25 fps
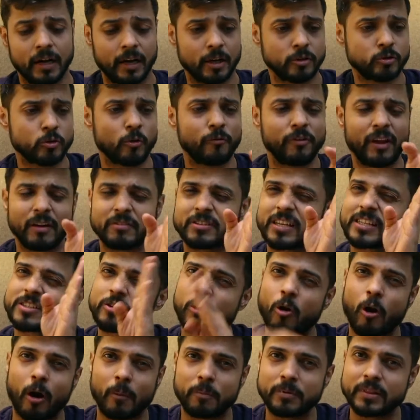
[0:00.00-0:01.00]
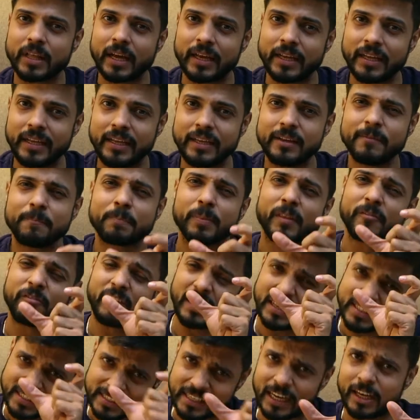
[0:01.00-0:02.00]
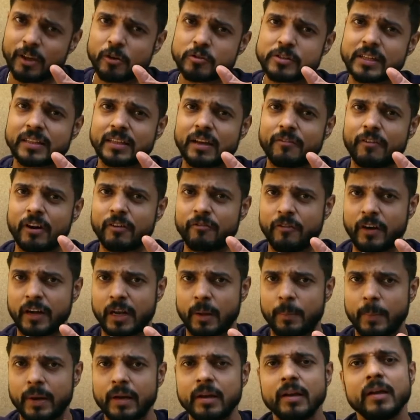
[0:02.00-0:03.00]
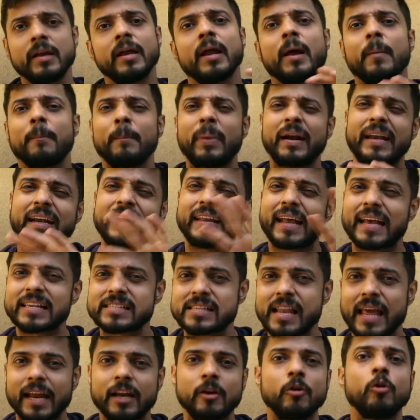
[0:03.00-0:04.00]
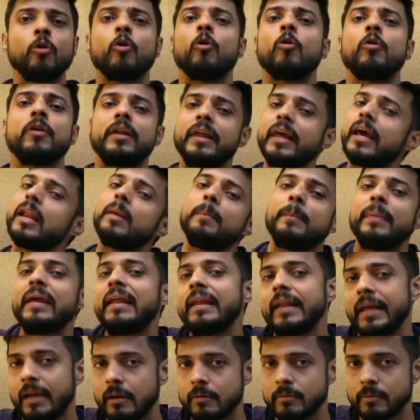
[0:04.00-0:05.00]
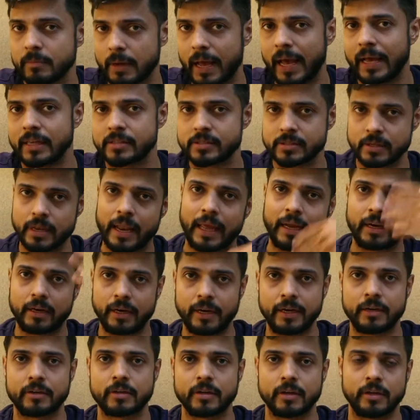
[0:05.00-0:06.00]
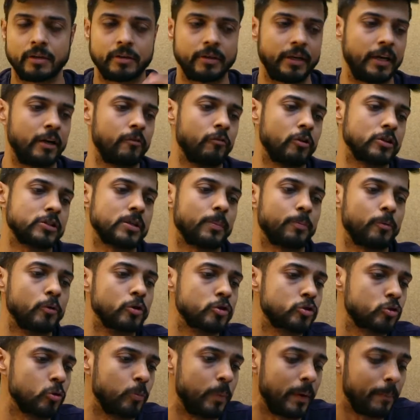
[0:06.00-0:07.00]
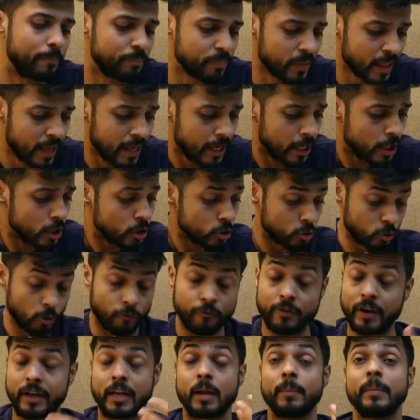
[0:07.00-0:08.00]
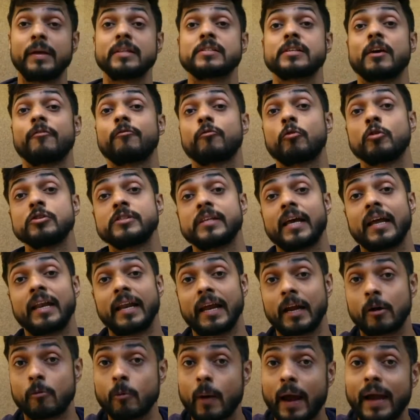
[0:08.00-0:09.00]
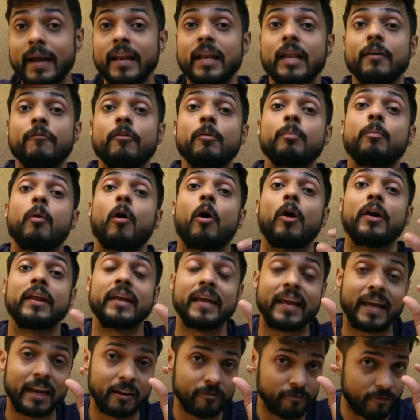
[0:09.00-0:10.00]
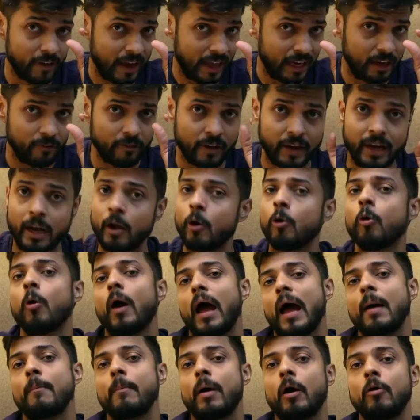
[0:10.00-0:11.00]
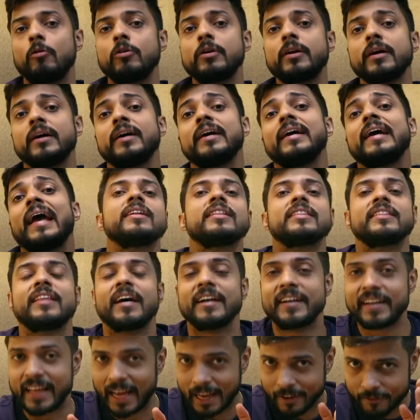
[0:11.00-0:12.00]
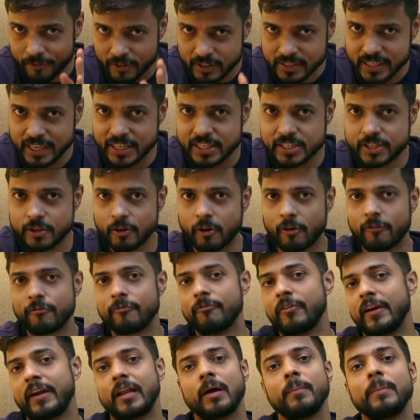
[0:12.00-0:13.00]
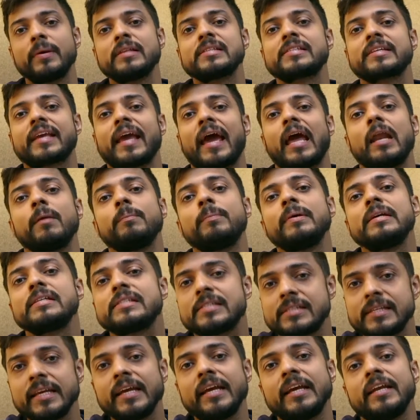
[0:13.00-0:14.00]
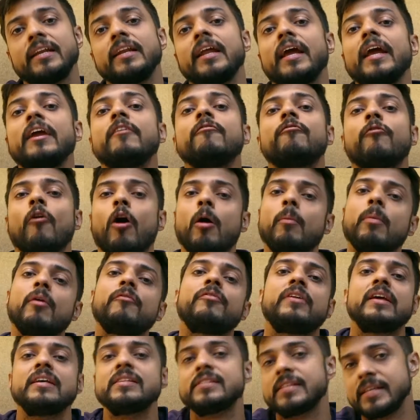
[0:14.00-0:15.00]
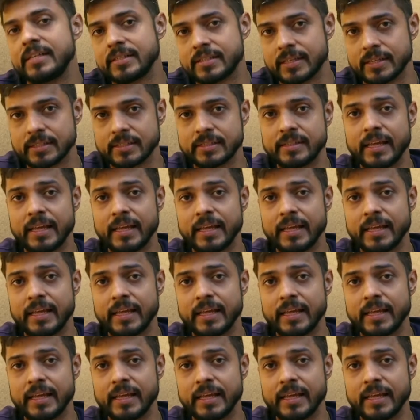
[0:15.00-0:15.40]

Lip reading: So we have just dropped the E. We are still using the word vitamin, but it has like no real meaning as like it was supposed to be. So vitamins, of course, they are required in our body in very low amount. The deficiency of vitamins can be seen in form of diseases.